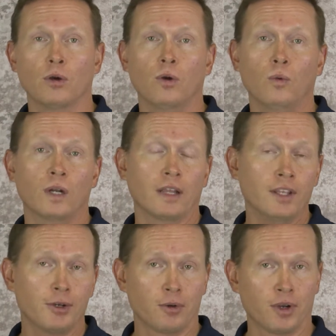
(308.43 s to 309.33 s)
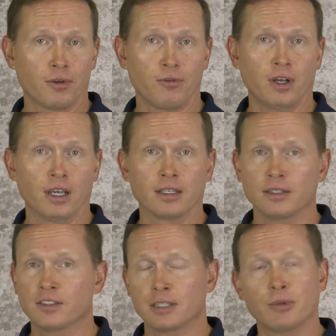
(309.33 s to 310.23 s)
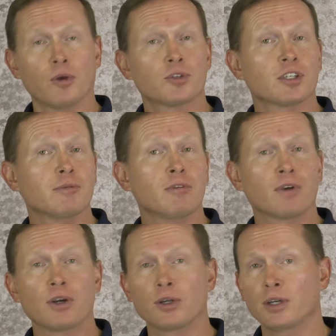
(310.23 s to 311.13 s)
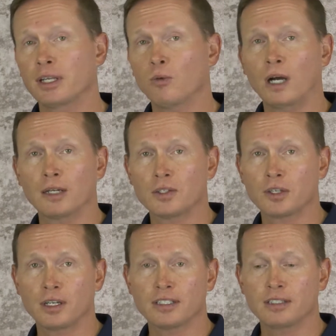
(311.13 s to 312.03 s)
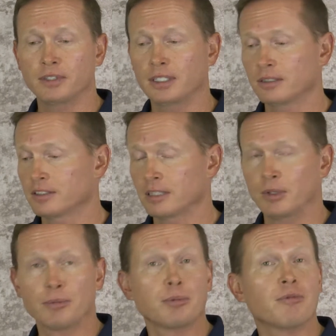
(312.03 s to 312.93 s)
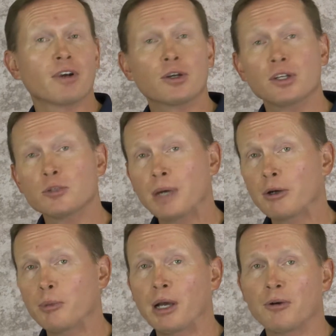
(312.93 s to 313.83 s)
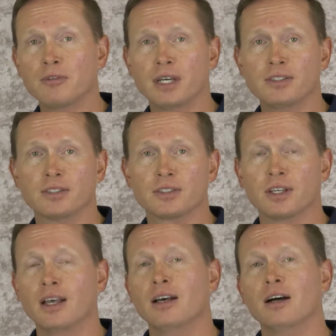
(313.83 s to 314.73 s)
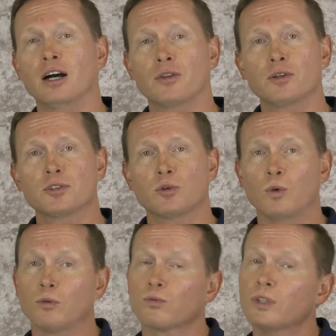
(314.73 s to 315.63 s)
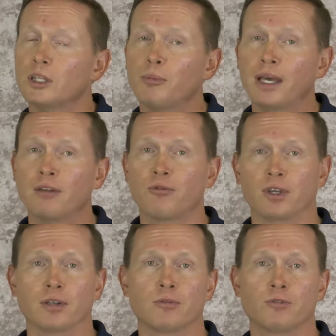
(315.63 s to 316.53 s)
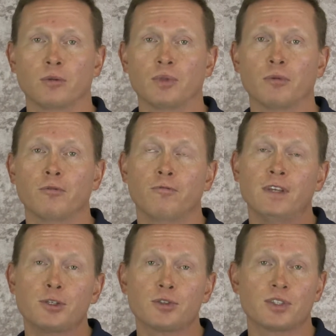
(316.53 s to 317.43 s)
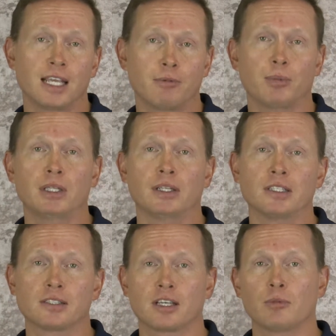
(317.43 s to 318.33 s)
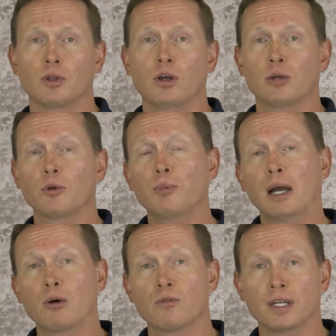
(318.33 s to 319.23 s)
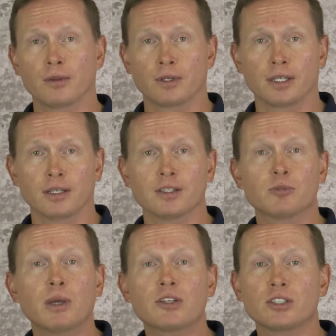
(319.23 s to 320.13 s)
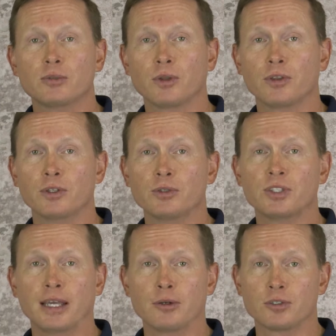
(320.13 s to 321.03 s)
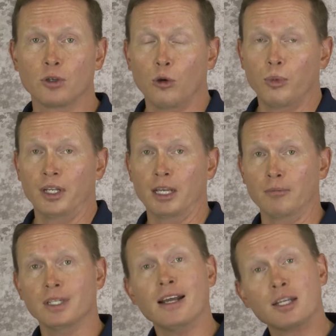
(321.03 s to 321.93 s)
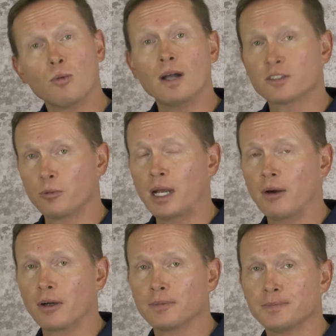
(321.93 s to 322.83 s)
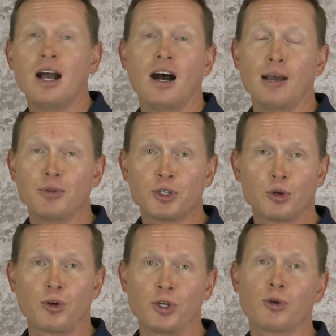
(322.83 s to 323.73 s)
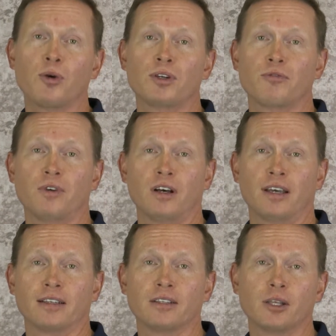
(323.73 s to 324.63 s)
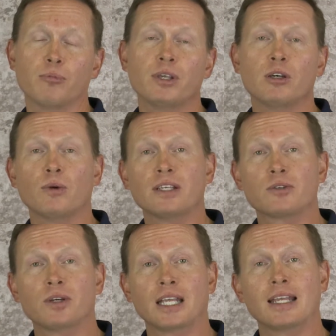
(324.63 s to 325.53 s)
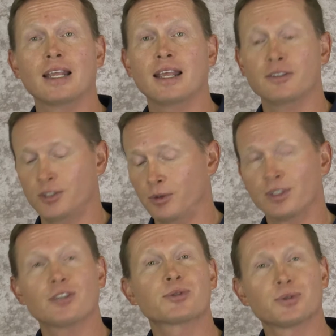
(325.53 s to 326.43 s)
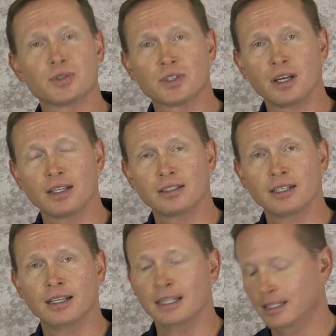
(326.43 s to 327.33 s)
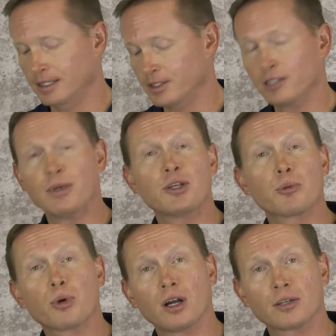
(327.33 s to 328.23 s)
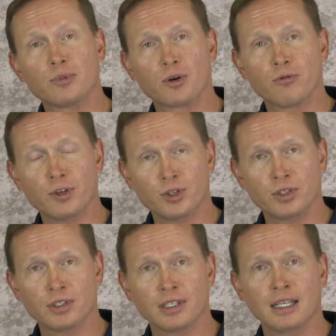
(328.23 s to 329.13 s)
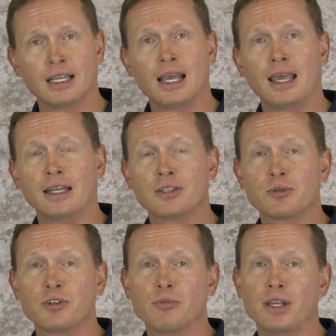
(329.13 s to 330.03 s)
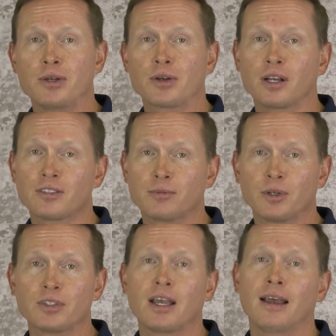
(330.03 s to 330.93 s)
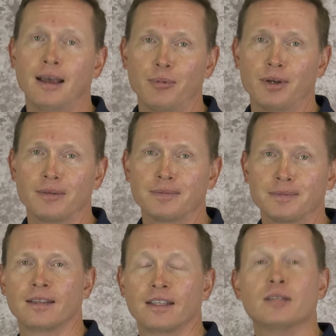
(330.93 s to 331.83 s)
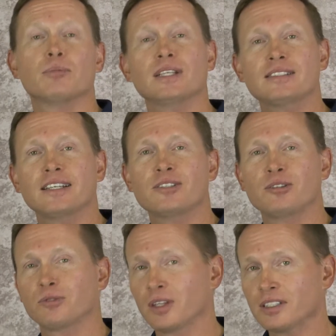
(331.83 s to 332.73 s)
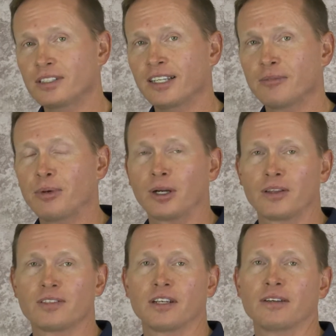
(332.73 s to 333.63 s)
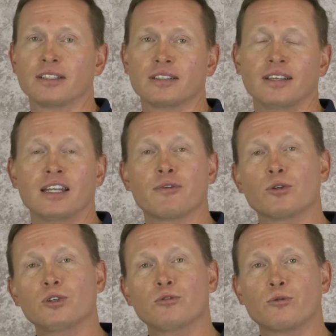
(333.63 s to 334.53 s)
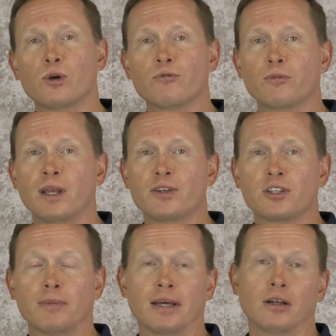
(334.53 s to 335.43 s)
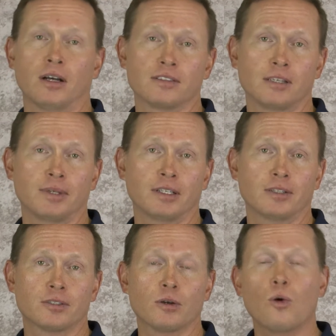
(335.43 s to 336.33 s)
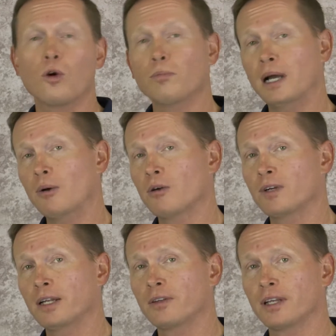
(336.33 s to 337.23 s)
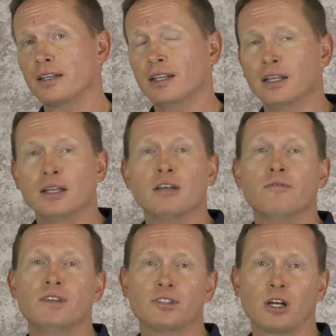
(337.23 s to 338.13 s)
what I think you're going to find, some of those are going to be very good at wireless connectivity, some of them will be very good as battery-powered devices. Others will really benefit from the features and capabilities that come along with Power over Ethernet, especially with the new standards opening up 90 watts of power. I'm sure you're going to find that PoE is going to enhance your industrial design, it's going to make your product more efficient, and it's going to make your customers happier. Please stay tuned for the second part of the series. And if you're looking for more information about ON Semiconductor or Power over Ethernet, visit our